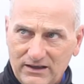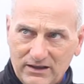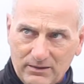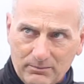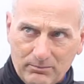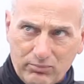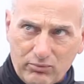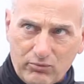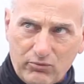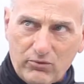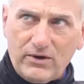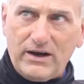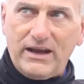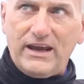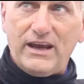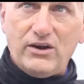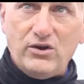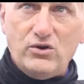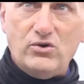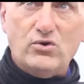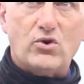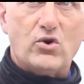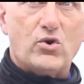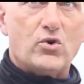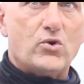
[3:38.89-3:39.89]
a brand
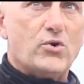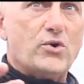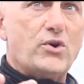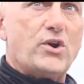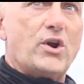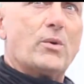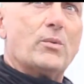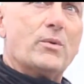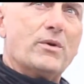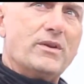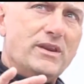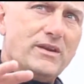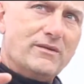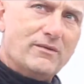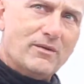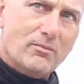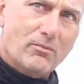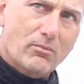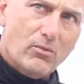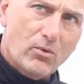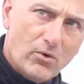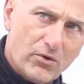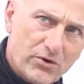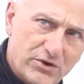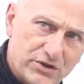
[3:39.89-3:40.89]
new courtyard with
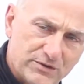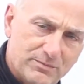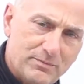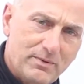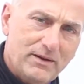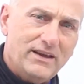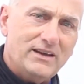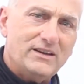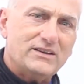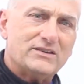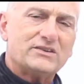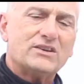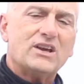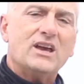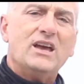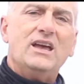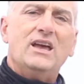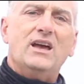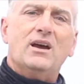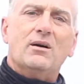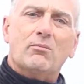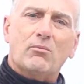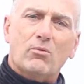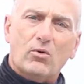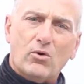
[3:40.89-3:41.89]
even more space,
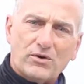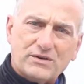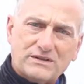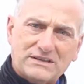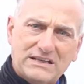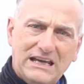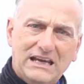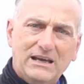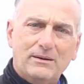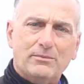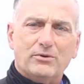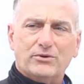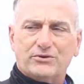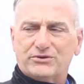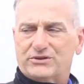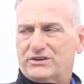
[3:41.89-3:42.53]
more tables,